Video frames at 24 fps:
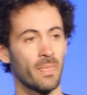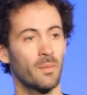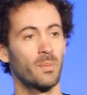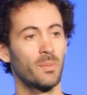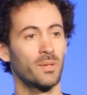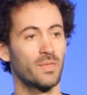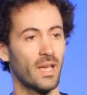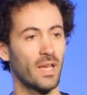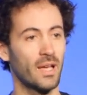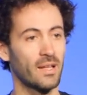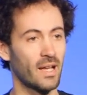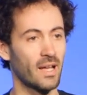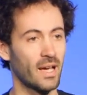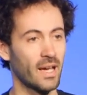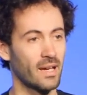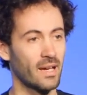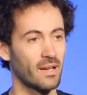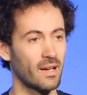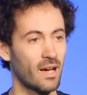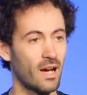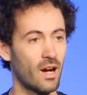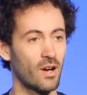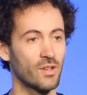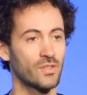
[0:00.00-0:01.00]
But then I
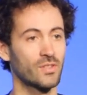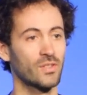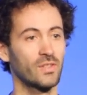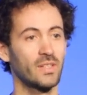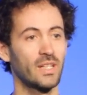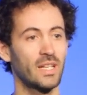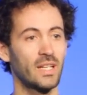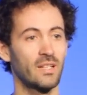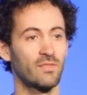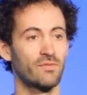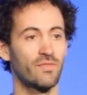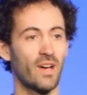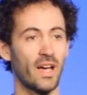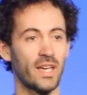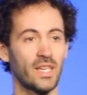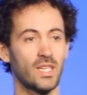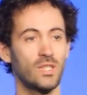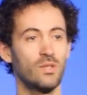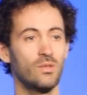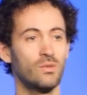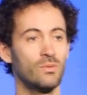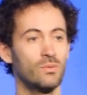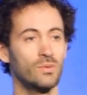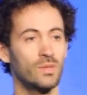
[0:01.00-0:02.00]
heartily invite
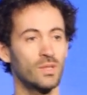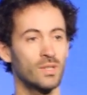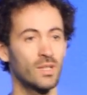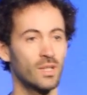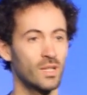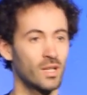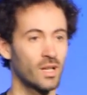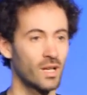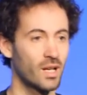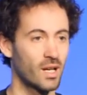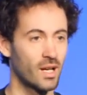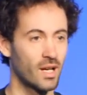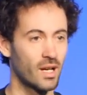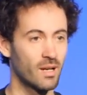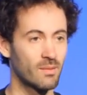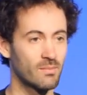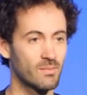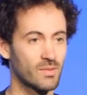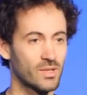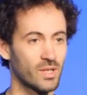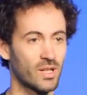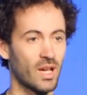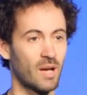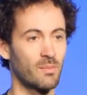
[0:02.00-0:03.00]
you
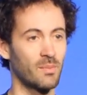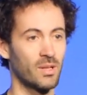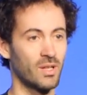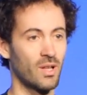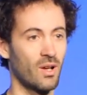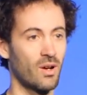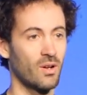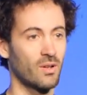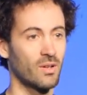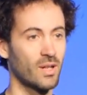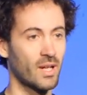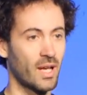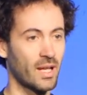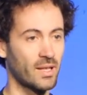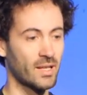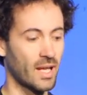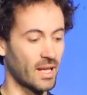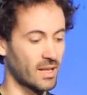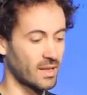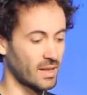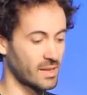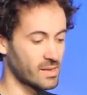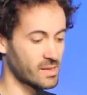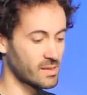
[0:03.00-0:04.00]
um, to come along and,
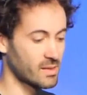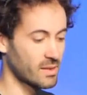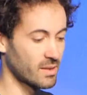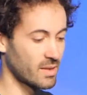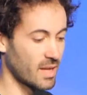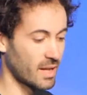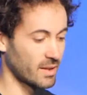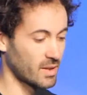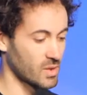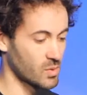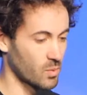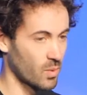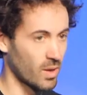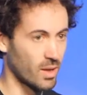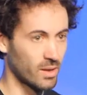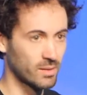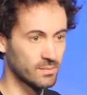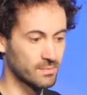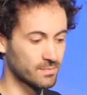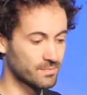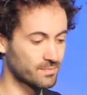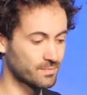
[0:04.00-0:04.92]
and listen to that as well.